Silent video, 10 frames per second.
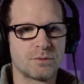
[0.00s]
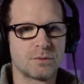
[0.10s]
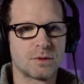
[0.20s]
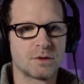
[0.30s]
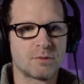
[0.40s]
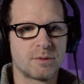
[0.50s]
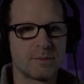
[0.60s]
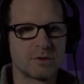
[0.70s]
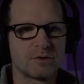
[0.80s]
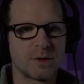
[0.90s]
It's probably a
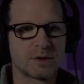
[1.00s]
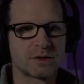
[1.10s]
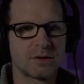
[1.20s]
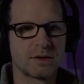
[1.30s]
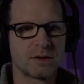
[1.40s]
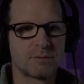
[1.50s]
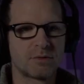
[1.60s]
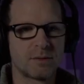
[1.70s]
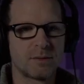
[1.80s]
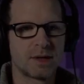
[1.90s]
bit too much, so I think
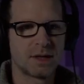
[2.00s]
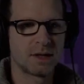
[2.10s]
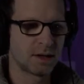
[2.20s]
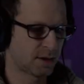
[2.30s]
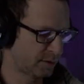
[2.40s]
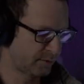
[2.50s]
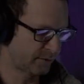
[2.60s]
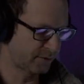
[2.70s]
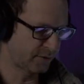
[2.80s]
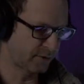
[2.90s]
probably
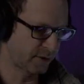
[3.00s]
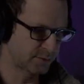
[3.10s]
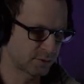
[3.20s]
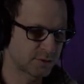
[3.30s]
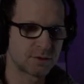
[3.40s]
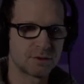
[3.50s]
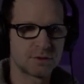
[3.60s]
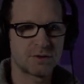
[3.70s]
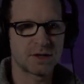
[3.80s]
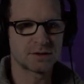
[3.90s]
50 frames ought to do the
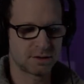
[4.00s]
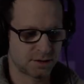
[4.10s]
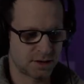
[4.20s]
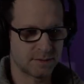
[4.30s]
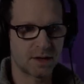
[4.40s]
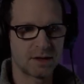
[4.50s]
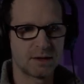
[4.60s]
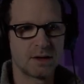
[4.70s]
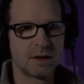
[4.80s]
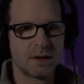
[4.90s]
trick. So I'll just type that in.
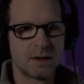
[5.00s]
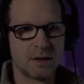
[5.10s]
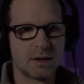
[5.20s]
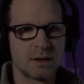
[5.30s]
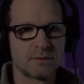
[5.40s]
Hit